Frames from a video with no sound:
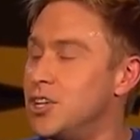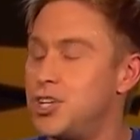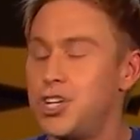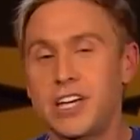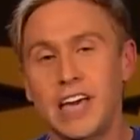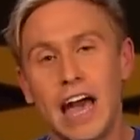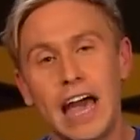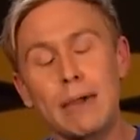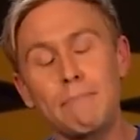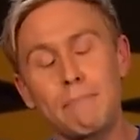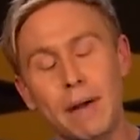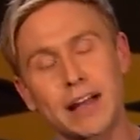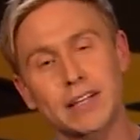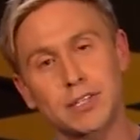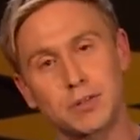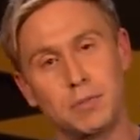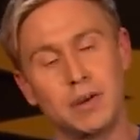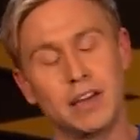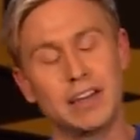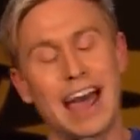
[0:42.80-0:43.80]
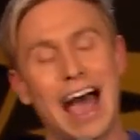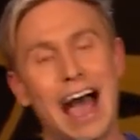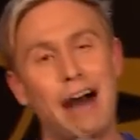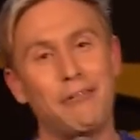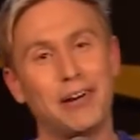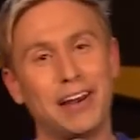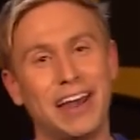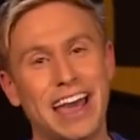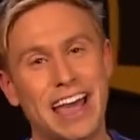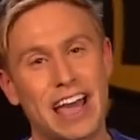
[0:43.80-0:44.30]
She came back to me an
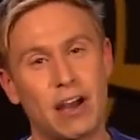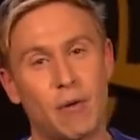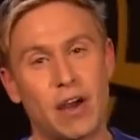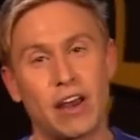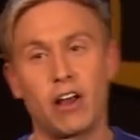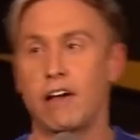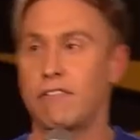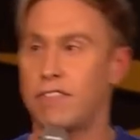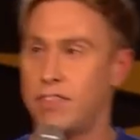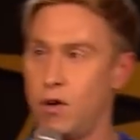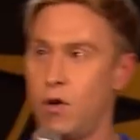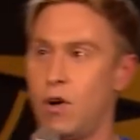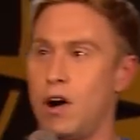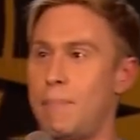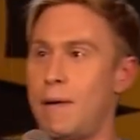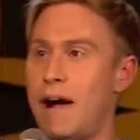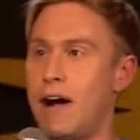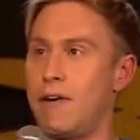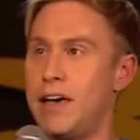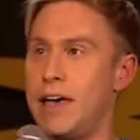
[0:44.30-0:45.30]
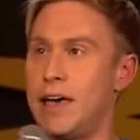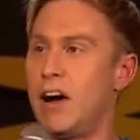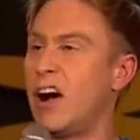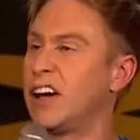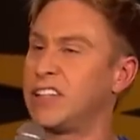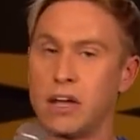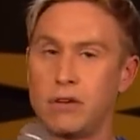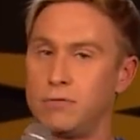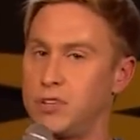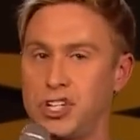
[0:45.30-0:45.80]
hour later, went, I thought about it.
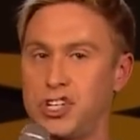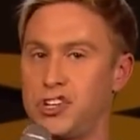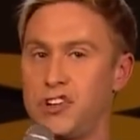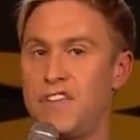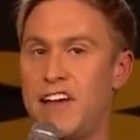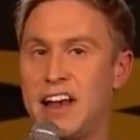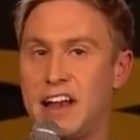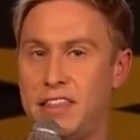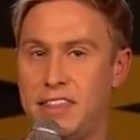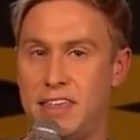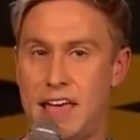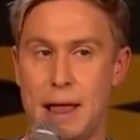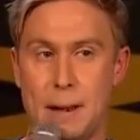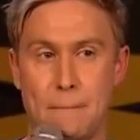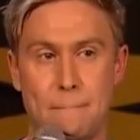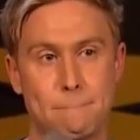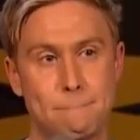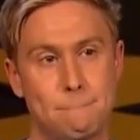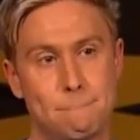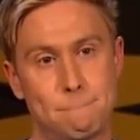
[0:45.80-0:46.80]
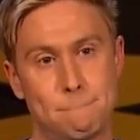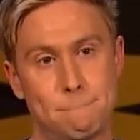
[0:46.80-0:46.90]
I don't deserve anything.